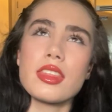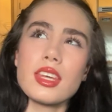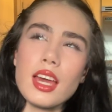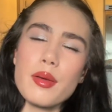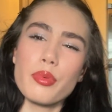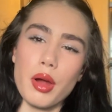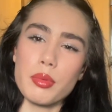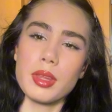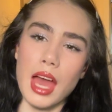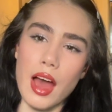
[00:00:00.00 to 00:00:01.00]
I think I
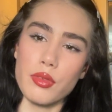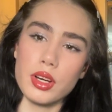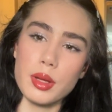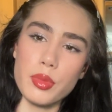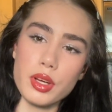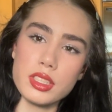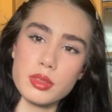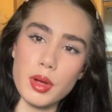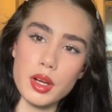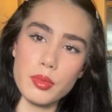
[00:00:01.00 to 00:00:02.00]
probably have read a book
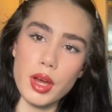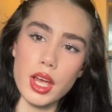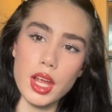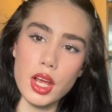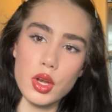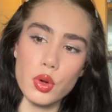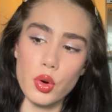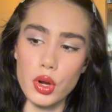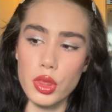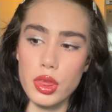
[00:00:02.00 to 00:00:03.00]
inspired by
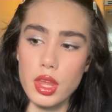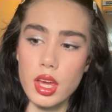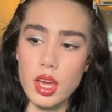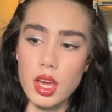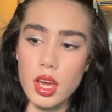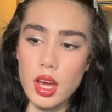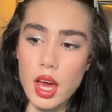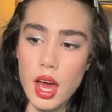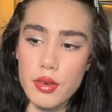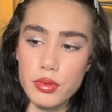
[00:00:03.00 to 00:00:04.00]
North
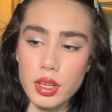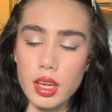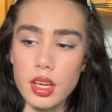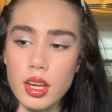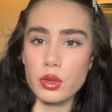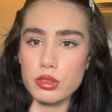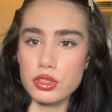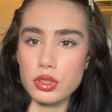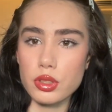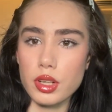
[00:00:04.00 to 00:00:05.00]
African
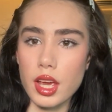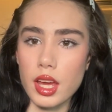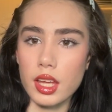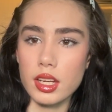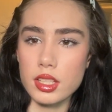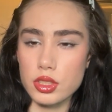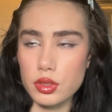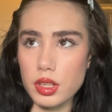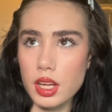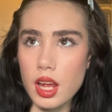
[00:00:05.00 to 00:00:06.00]
culture and
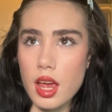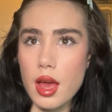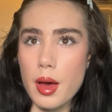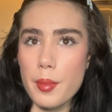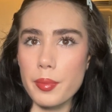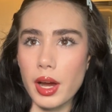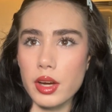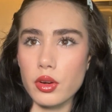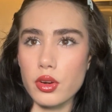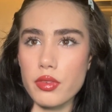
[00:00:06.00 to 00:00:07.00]
history, but I
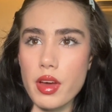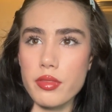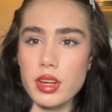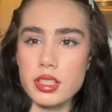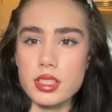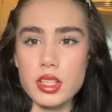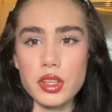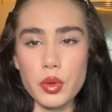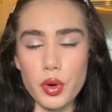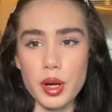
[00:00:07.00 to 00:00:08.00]
don't know if I've
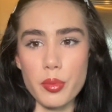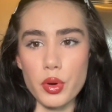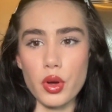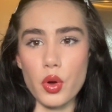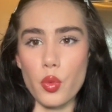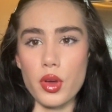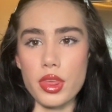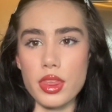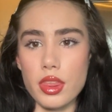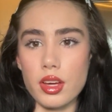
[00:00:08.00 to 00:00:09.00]
necessarily read a book
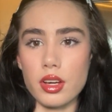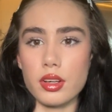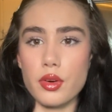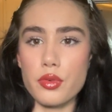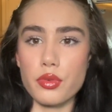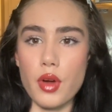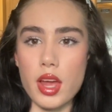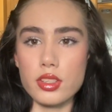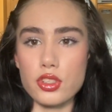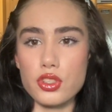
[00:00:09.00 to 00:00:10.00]
with the
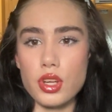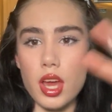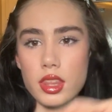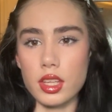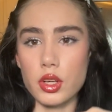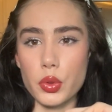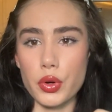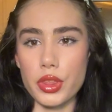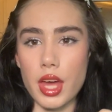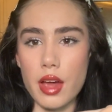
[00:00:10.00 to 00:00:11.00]
French and the
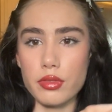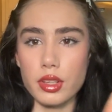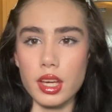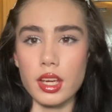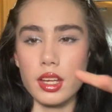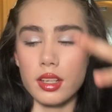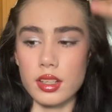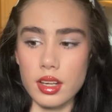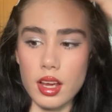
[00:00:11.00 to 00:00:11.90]
North African